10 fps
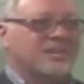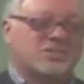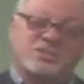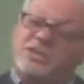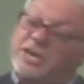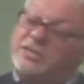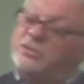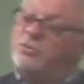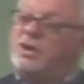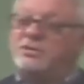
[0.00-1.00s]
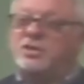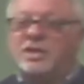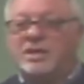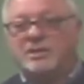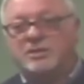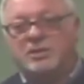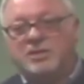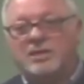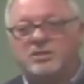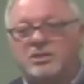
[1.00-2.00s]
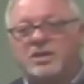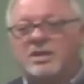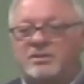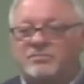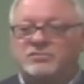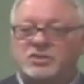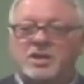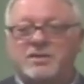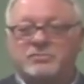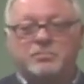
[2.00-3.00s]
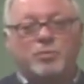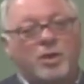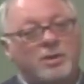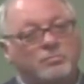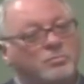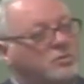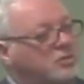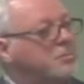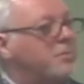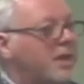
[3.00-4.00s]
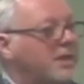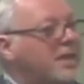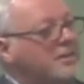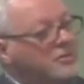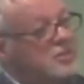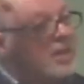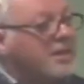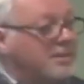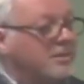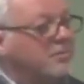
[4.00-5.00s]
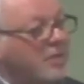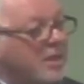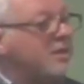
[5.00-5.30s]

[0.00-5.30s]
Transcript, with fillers: That's exactly right. You can't, you, that, you can't solve the problem with somebody outside of the